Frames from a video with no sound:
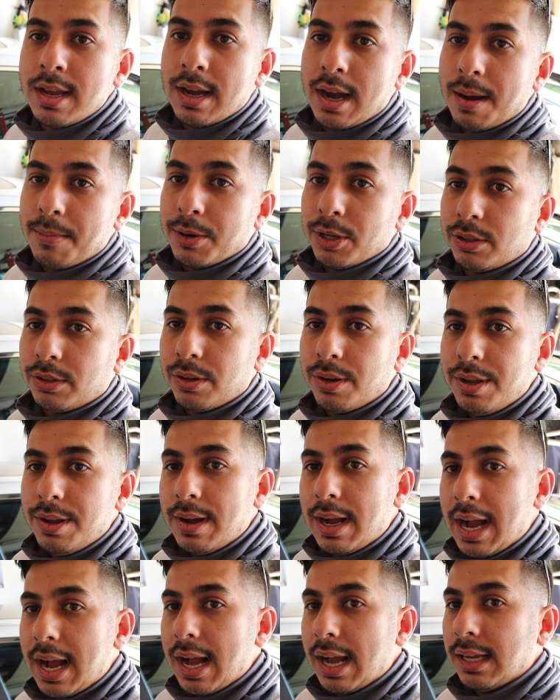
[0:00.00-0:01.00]
I'm gonna show you
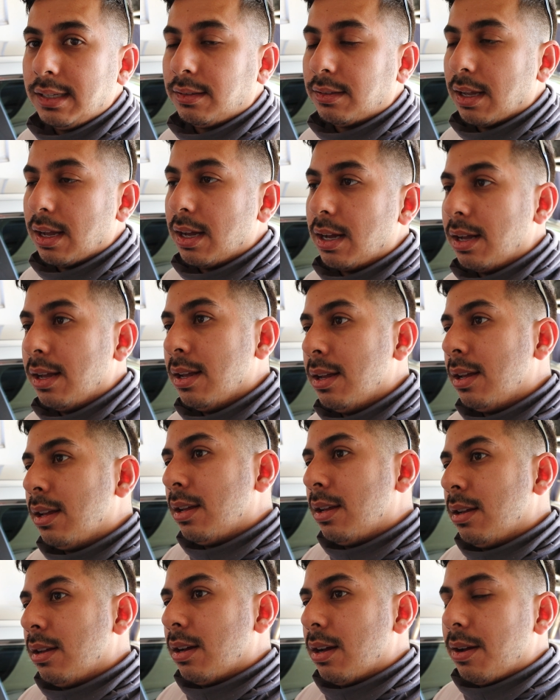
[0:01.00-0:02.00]
guys a
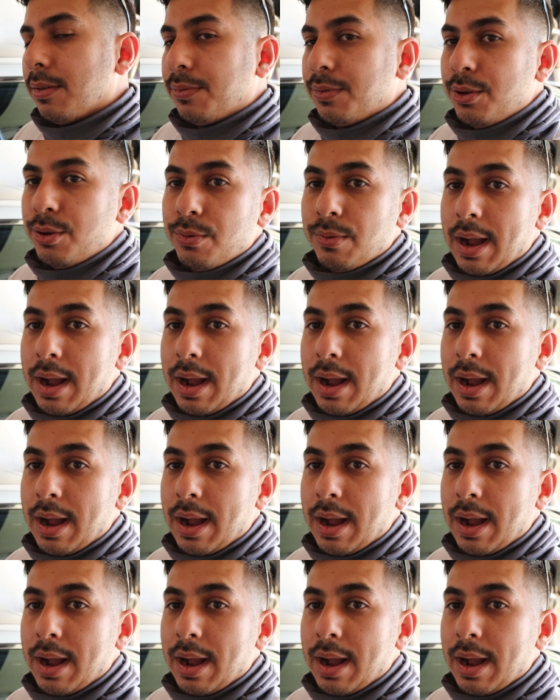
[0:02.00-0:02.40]
few